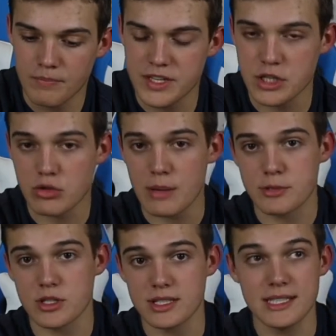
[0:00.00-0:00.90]
disrupt
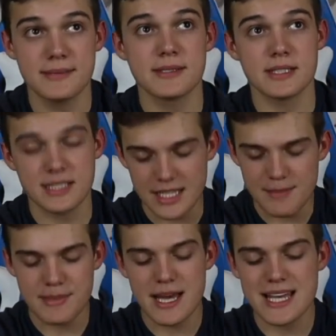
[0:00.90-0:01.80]
your
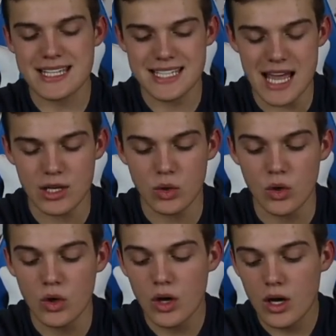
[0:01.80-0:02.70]
sleep
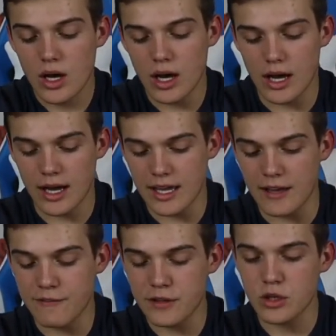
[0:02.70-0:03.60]
cycle
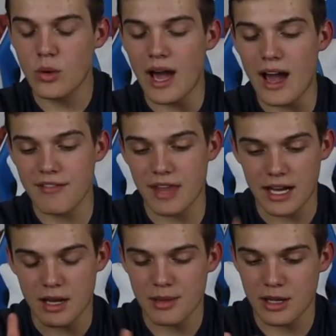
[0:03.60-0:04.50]
if you have that
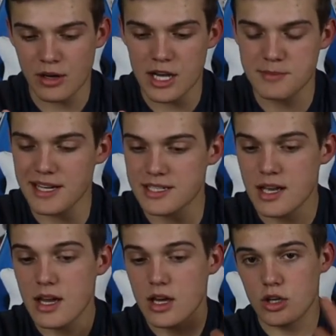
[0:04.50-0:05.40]
coming out your eyes, because
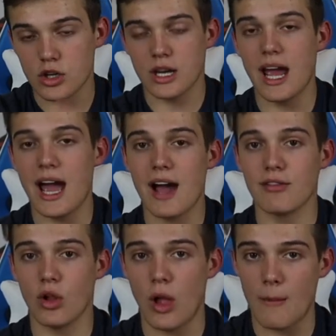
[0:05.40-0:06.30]
you're going to have
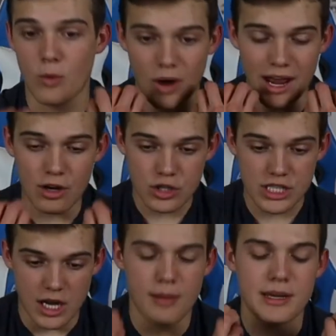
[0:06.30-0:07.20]
a lot more energy
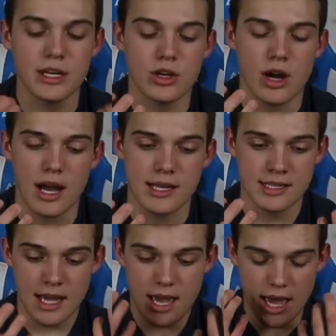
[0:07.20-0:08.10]
coming into your eyes
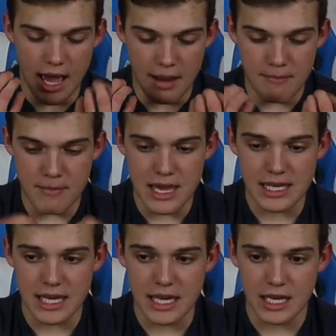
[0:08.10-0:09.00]
and
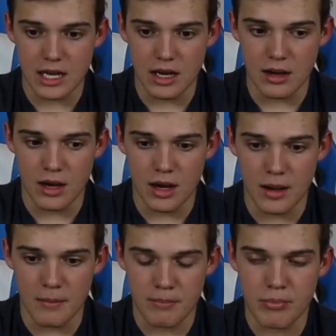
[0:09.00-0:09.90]
making
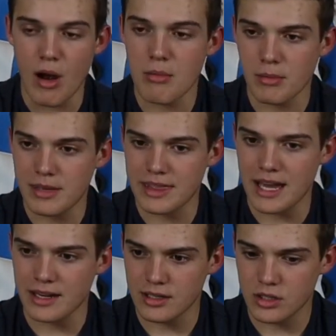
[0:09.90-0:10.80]
a problem in
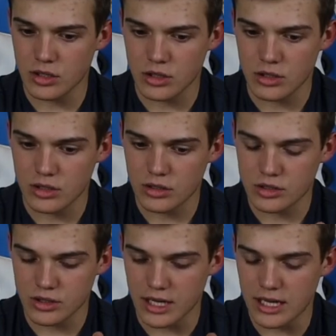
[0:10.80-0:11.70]
that your
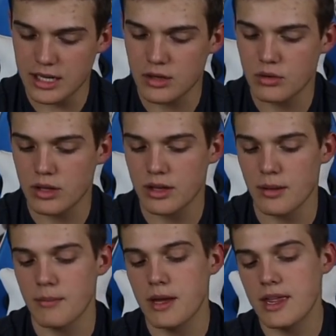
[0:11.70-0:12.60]
circadian
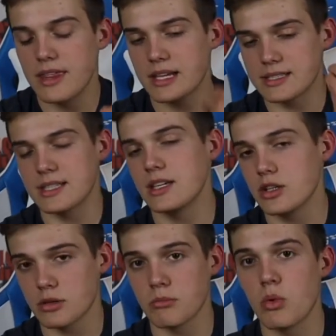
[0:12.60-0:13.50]
rhythm thinks that
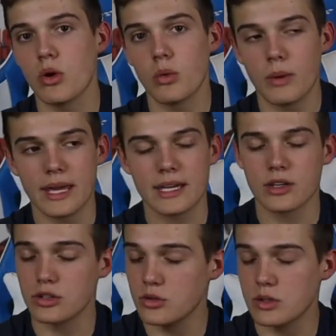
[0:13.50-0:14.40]
you're more awake,
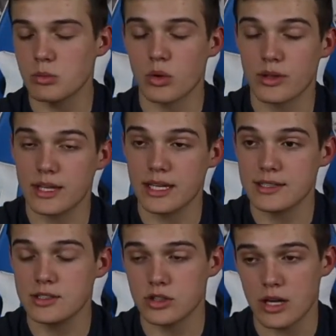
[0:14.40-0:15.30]
you're doing more
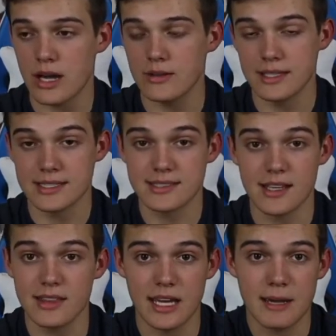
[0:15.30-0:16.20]
things, you're out in the
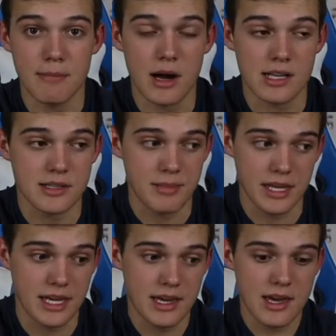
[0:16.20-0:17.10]
sunlight possibly,